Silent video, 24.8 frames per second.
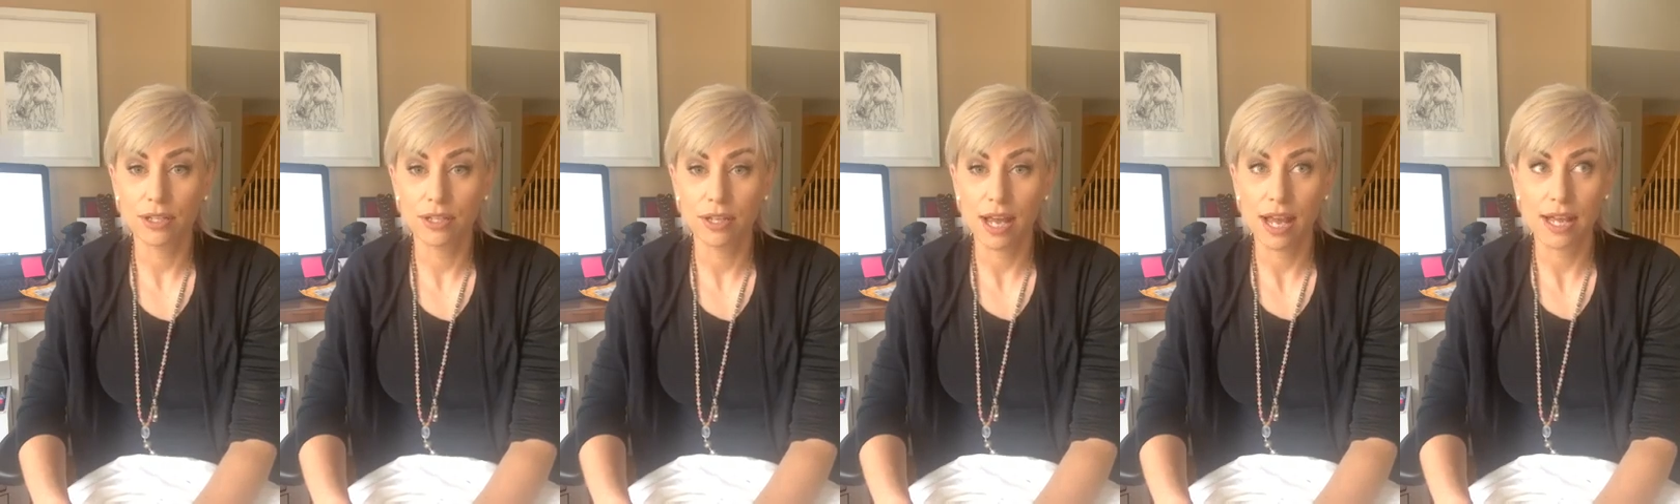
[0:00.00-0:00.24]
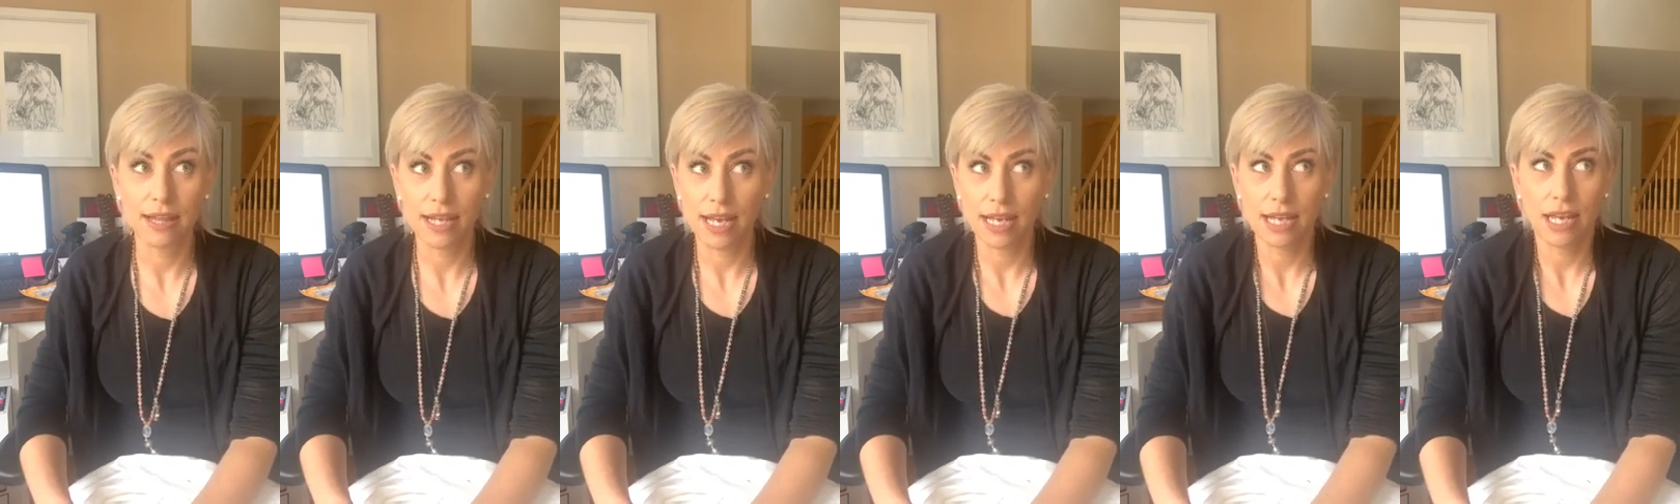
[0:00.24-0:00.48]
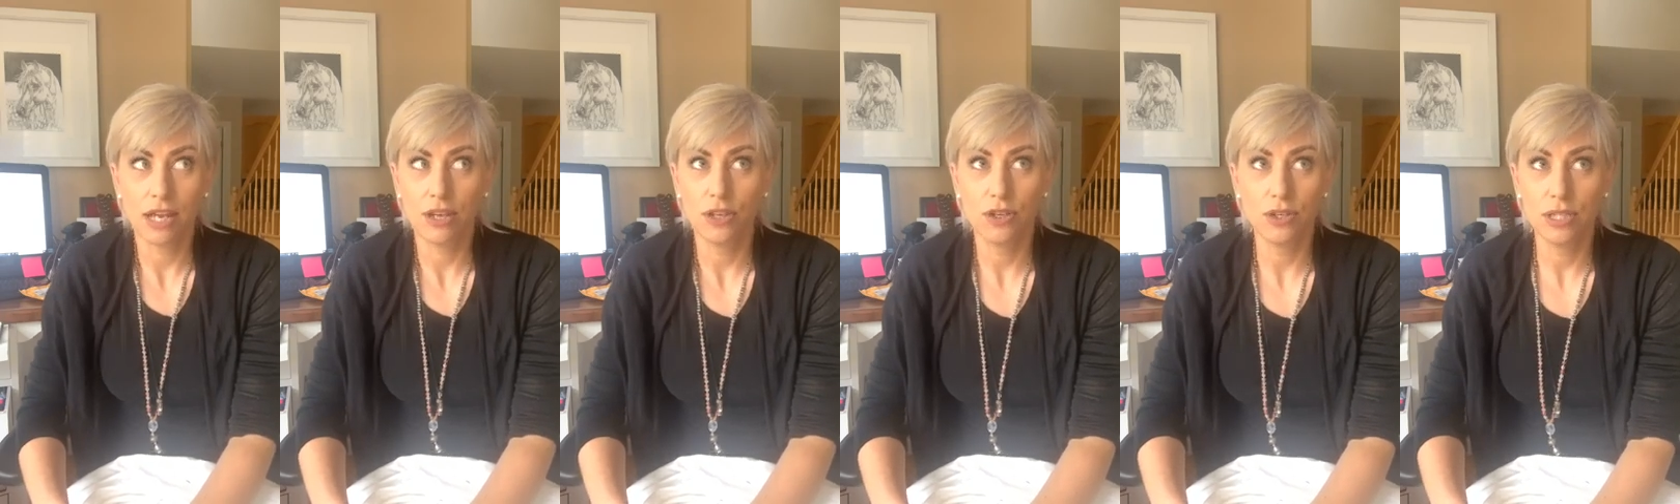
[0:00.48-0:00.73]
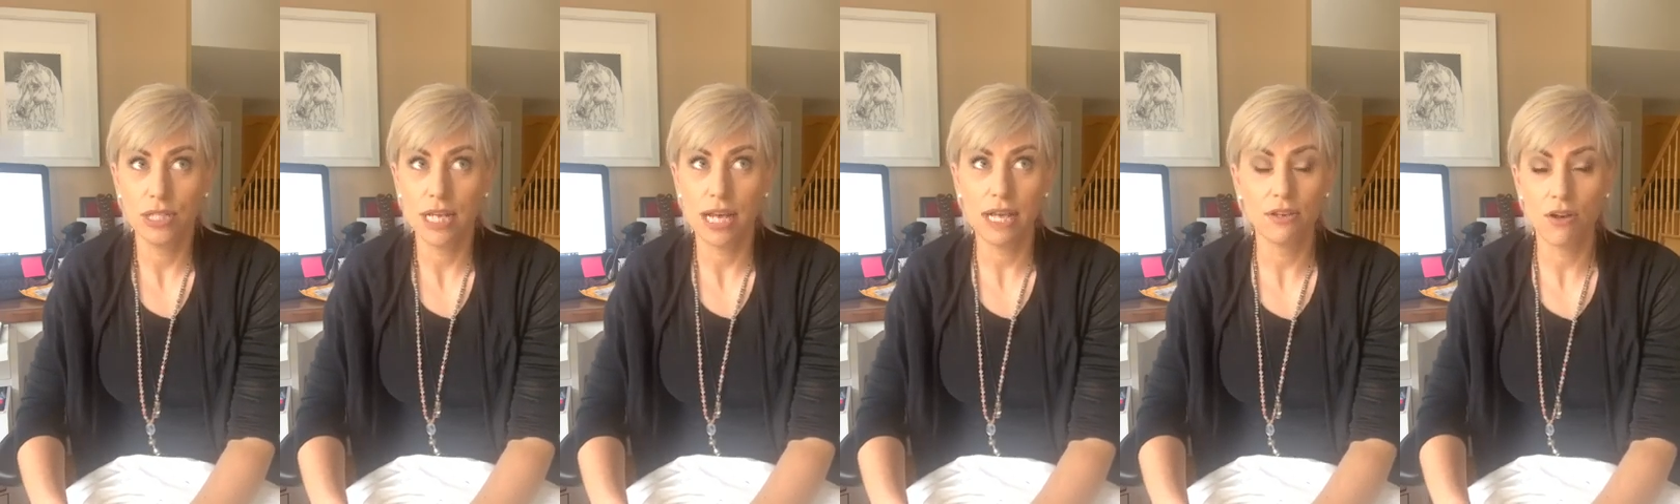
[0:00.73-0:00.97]
and like I
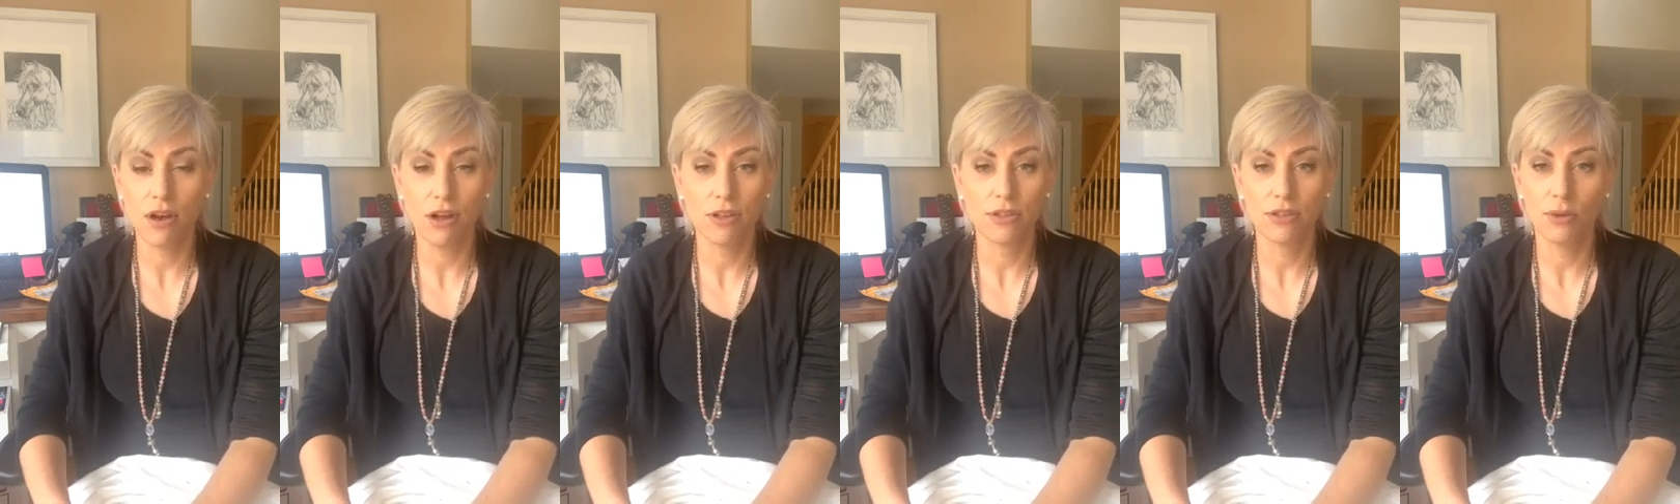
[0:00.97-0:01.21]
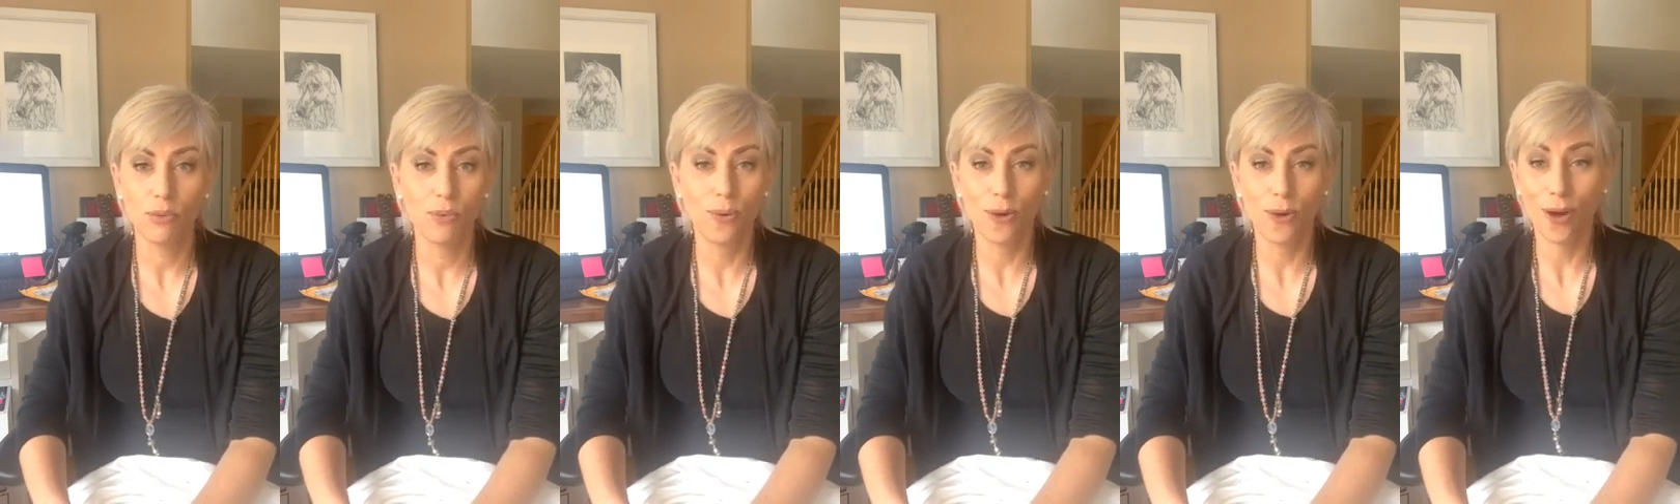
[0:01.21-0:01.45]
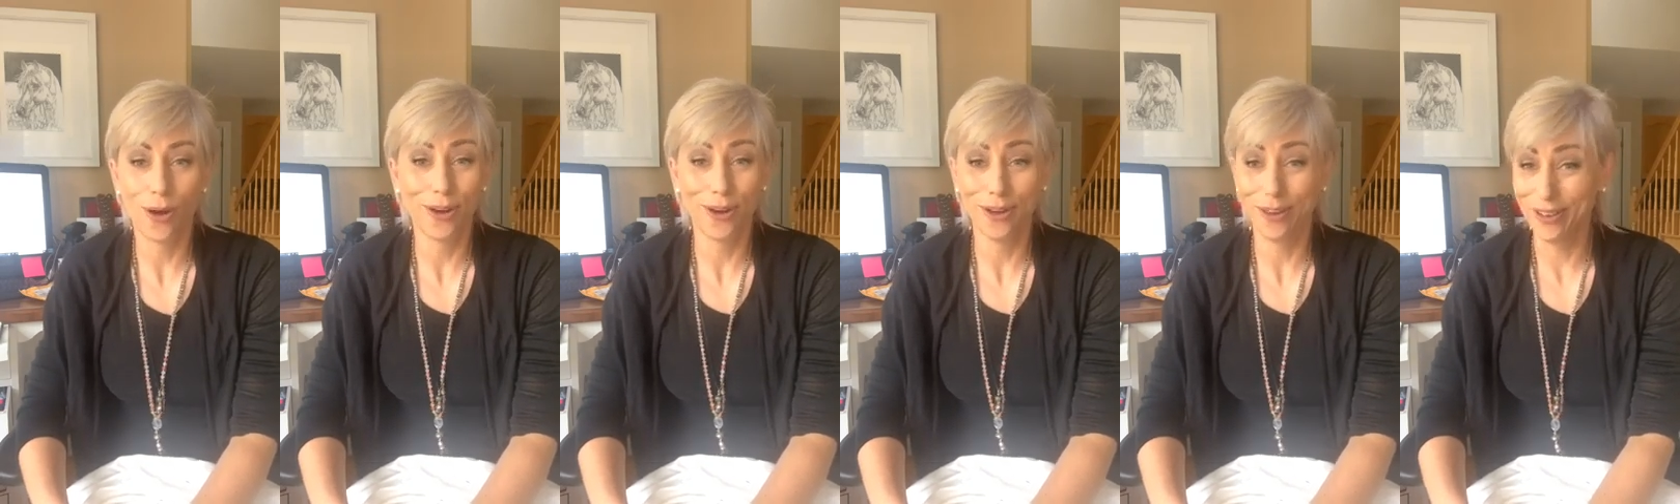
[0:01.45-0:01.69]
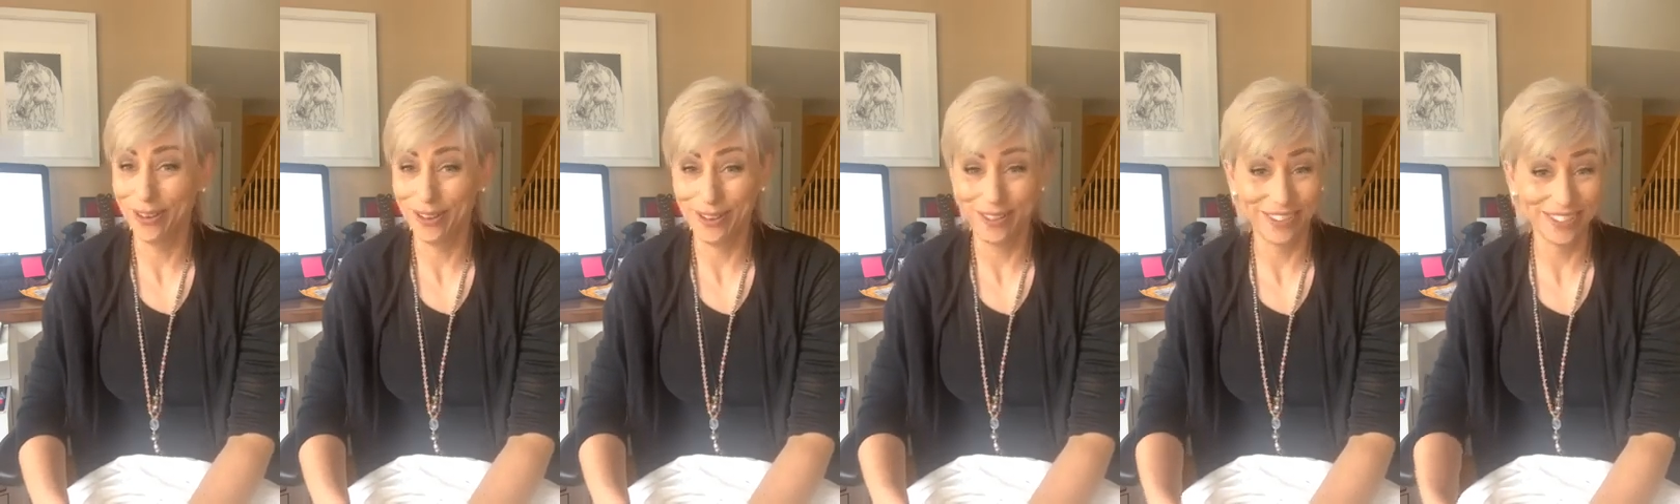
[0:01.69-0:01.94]
could take on the
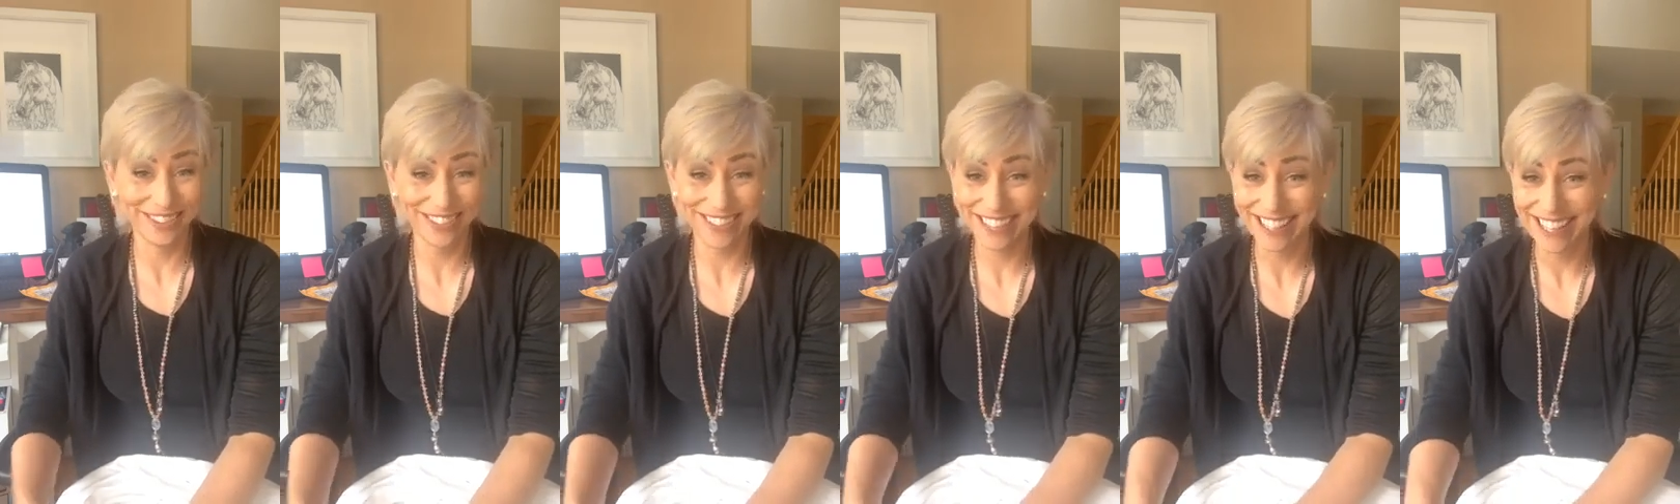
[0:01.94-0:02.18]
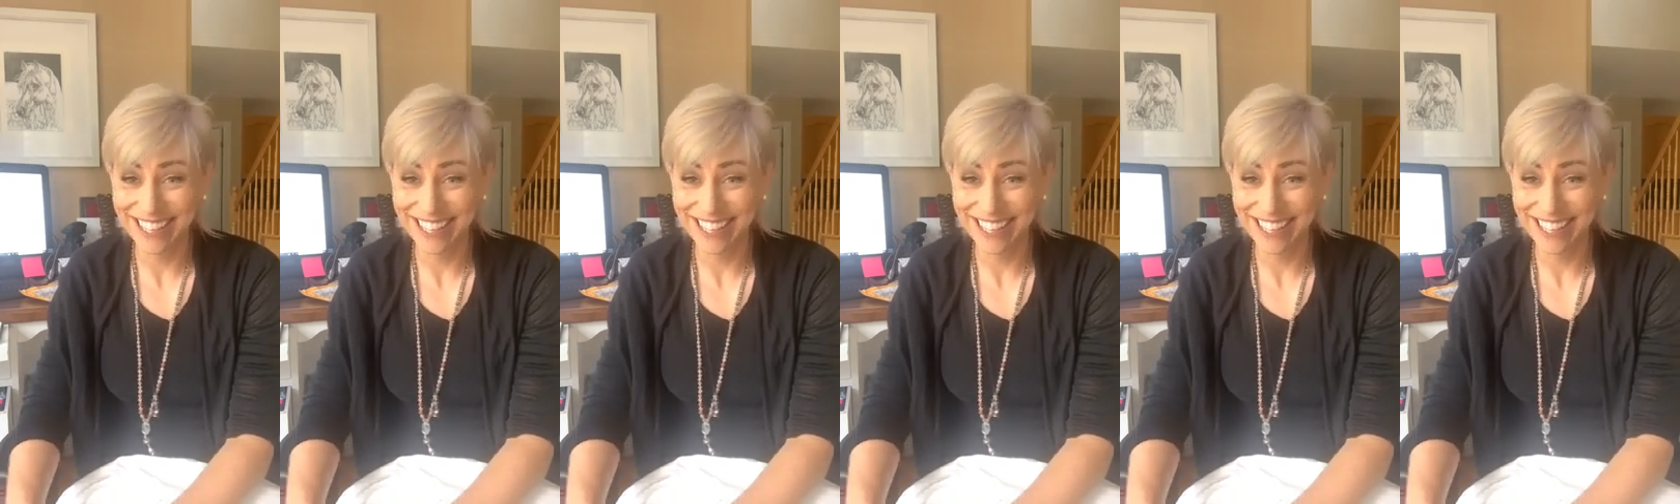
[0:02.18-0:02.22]
world.